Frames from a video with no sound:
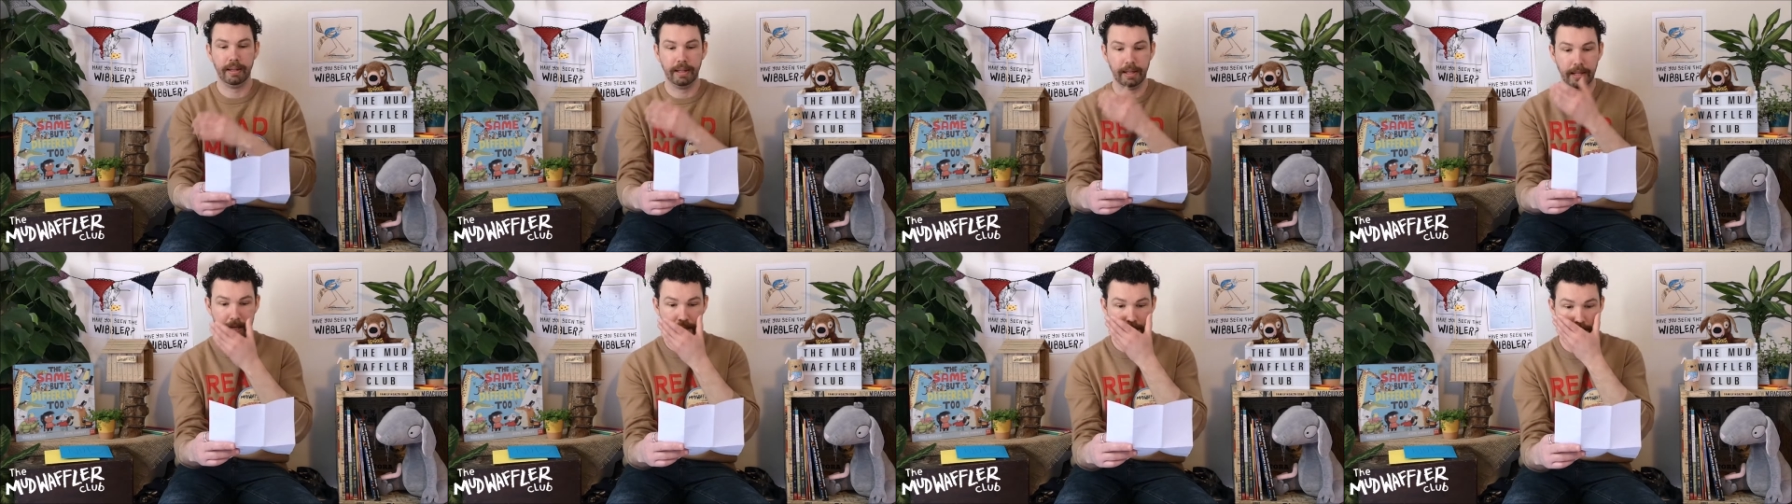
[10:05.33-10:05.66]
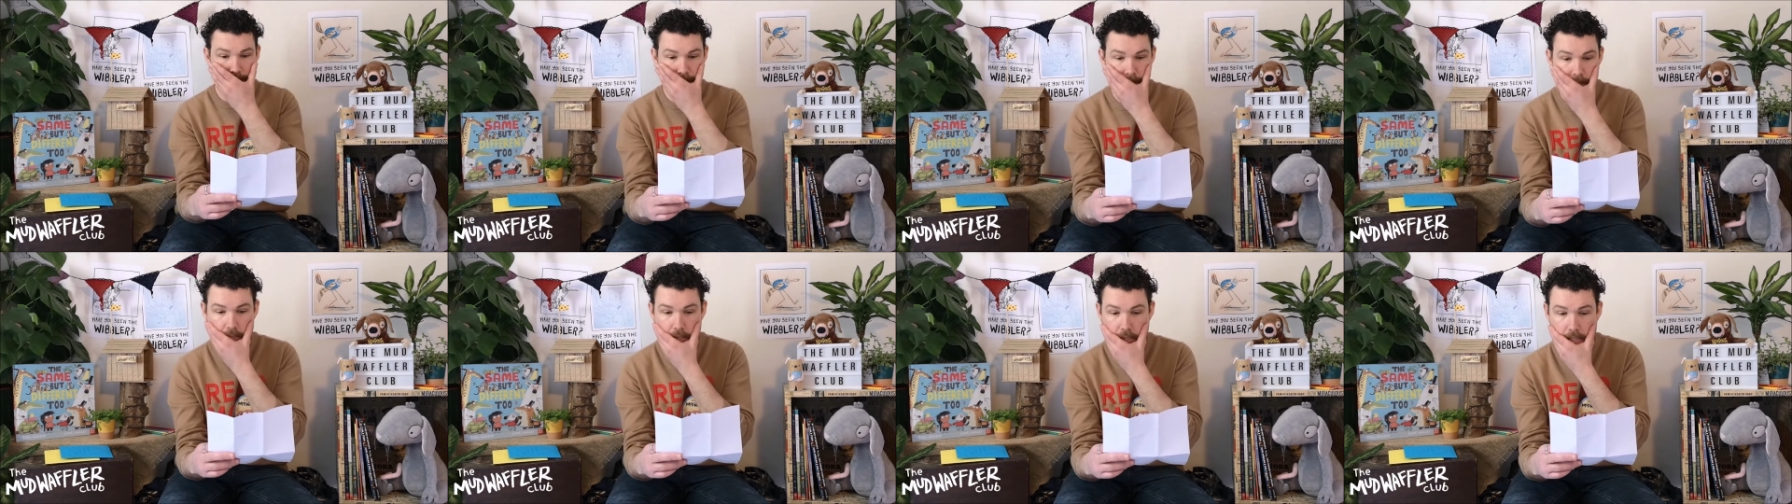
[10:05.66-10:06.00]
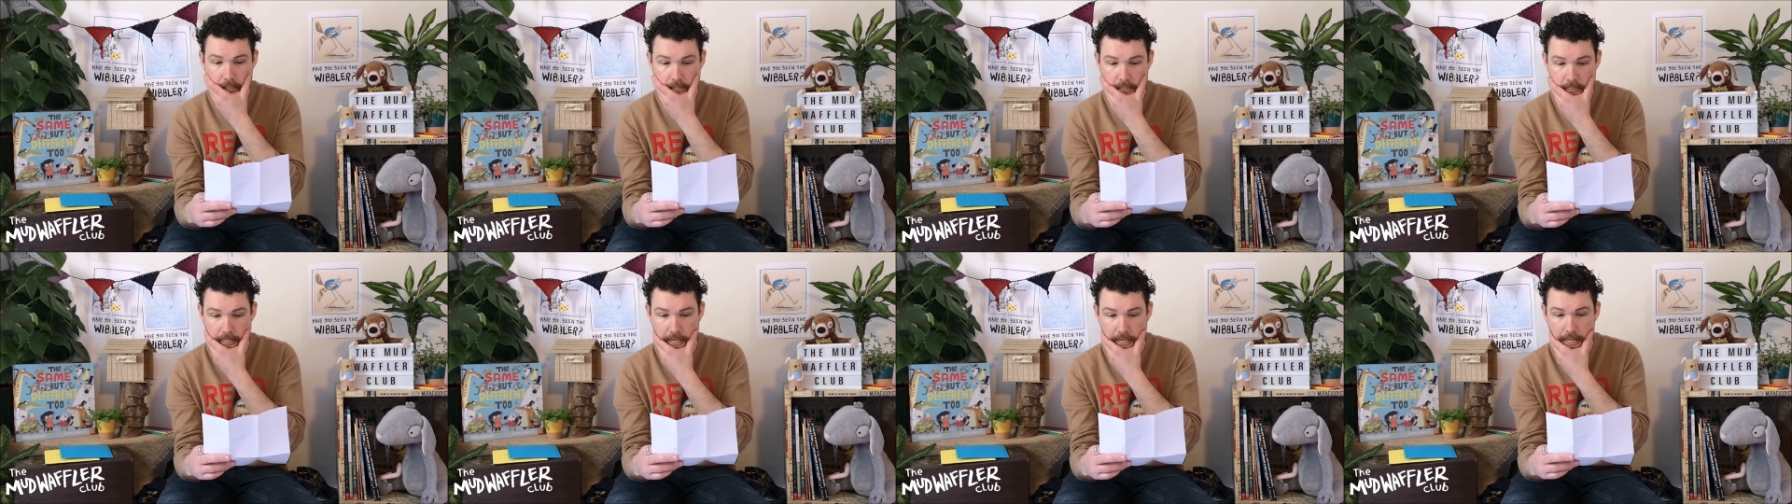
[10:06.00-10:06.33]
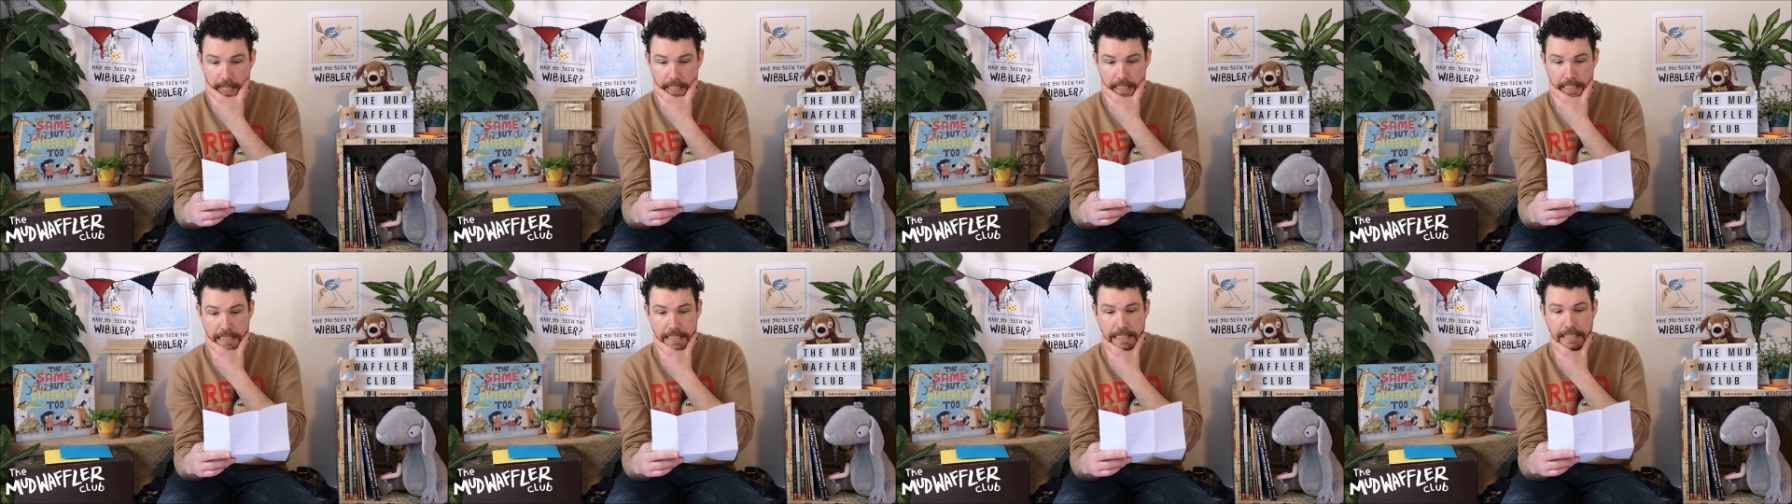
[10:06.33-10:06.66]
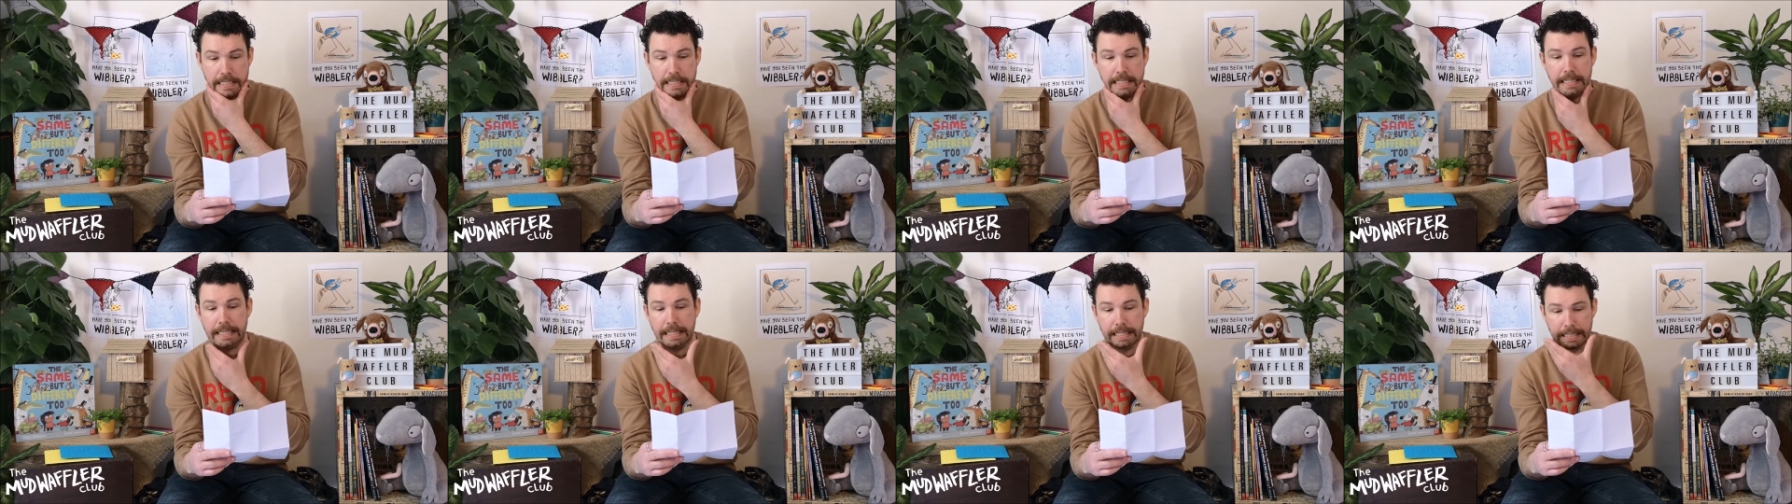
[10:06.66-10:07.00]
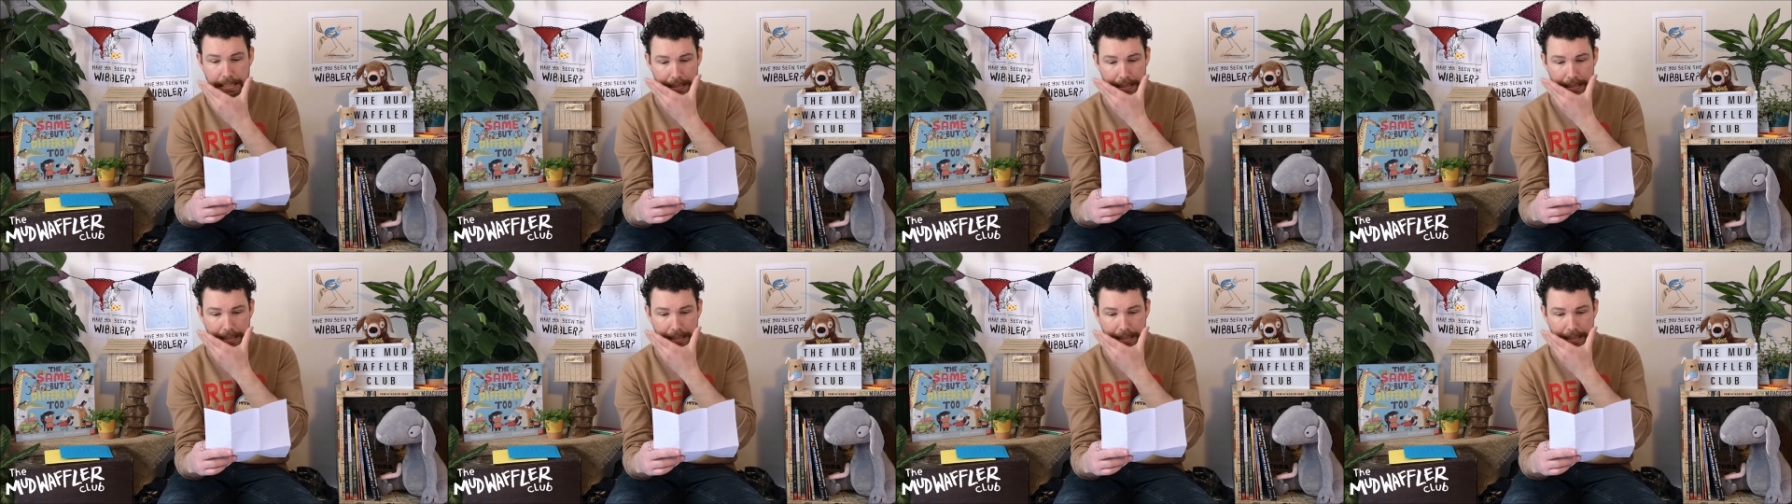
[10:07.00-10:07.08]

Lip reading: And it just says, nuts!